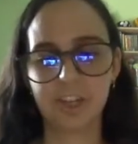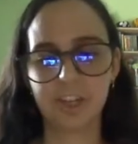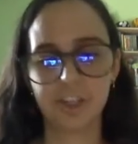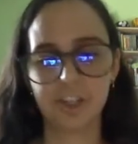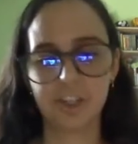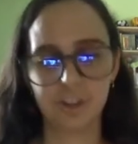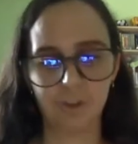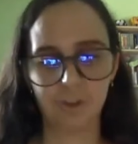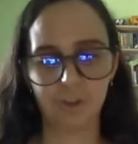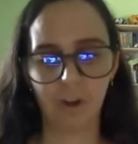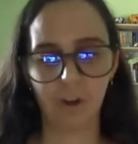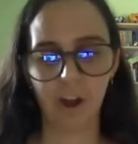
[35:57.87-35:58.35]

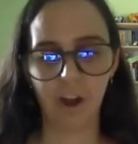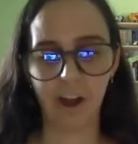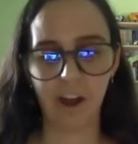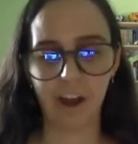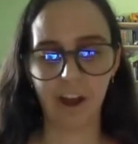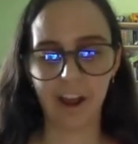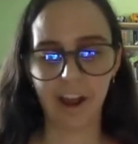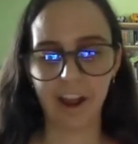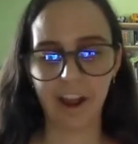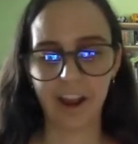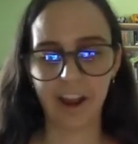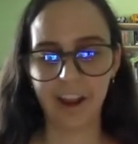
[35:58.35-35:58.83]

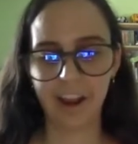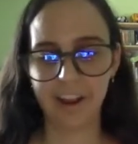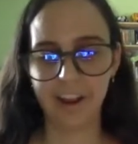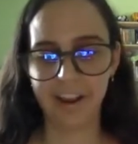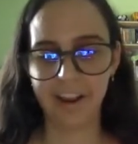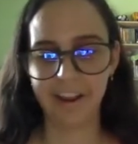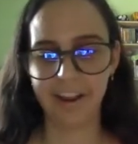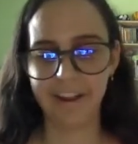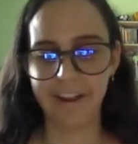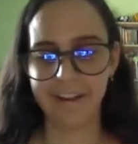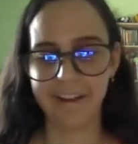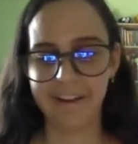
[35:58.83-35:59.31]
try,
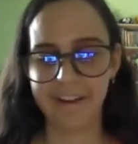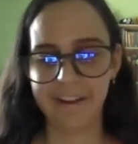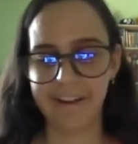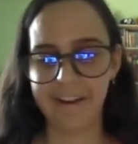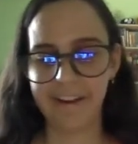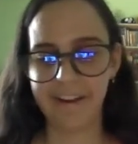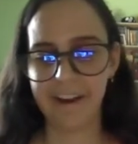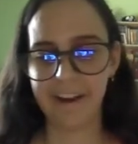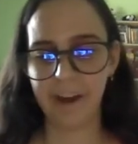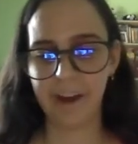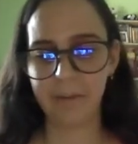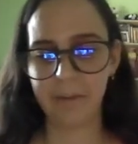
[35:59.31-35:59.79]

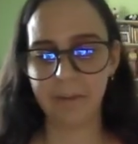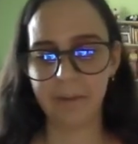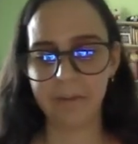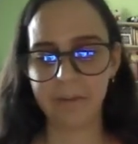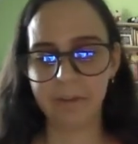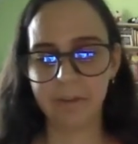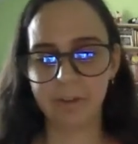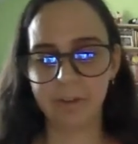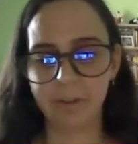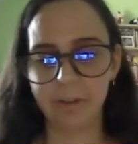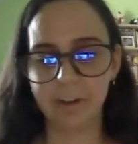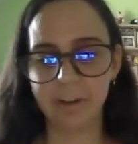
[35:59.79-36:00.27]

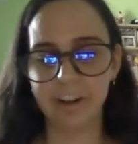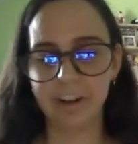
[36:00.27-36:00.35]
if you're in